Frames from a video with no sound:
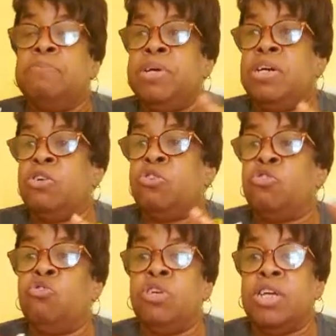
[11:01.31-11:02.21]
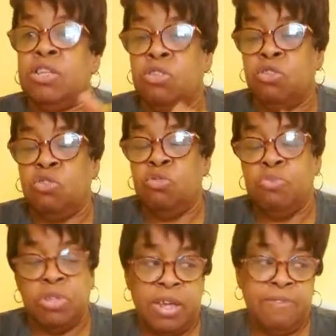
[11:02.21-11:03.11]
Because you can get
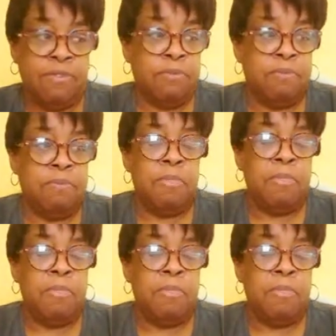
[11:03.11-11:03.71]
Super Saver,